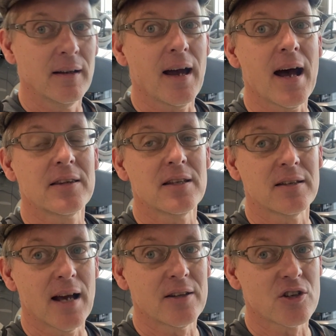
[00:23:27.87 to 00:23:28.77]
at
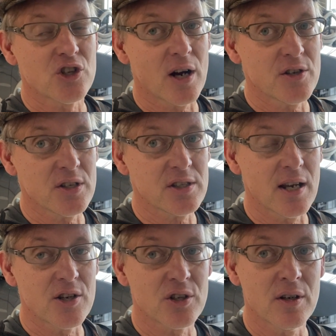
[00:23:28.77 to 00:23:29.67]
the charging
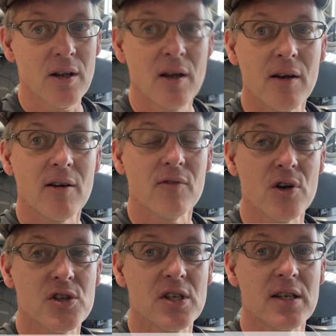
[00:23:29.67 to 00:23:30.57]
station
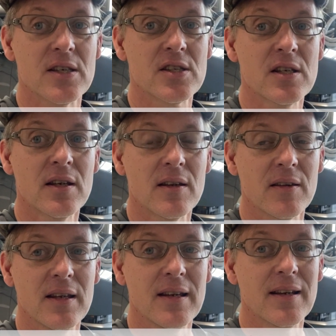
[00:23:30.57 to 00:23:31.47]
versus
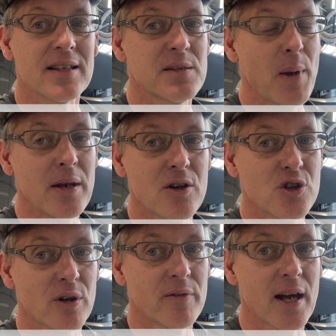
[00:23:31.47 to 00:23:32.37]
the expenditure
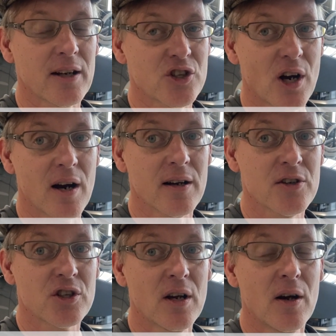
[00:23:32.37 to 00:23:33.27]
of that charge,
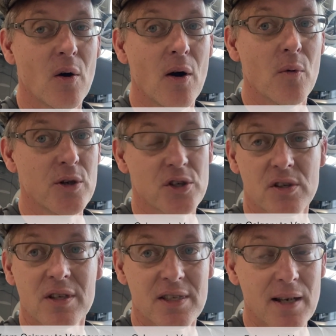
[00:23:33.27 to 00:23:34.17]
which is
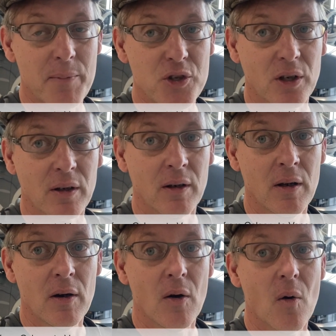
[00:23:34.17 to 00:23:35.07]
consumption
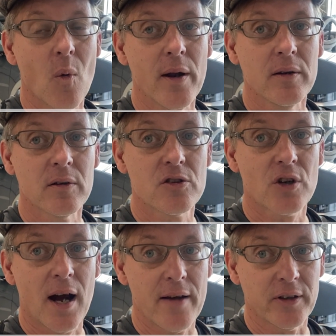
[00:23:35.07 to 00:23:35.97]
when you're
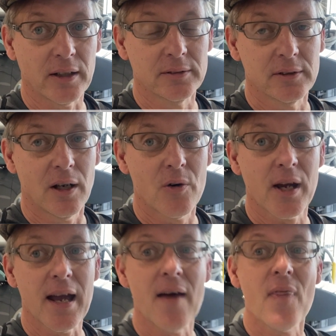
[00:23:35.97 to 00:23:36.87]
driving.
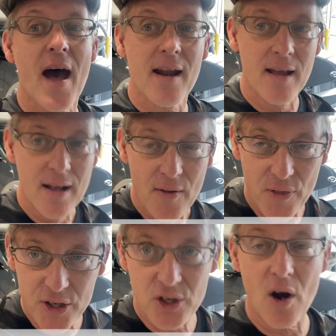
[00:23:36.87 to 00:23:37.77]
Okay, and
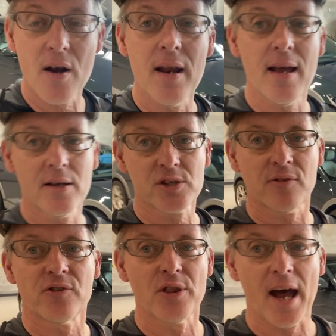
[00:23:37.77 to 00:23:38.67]
this car nails it
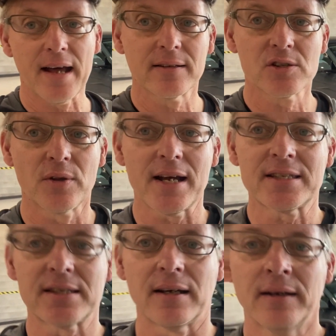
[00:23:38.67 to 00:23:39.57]
for that. So that's
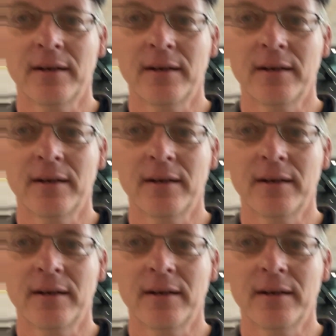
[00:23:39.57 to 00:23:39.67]
the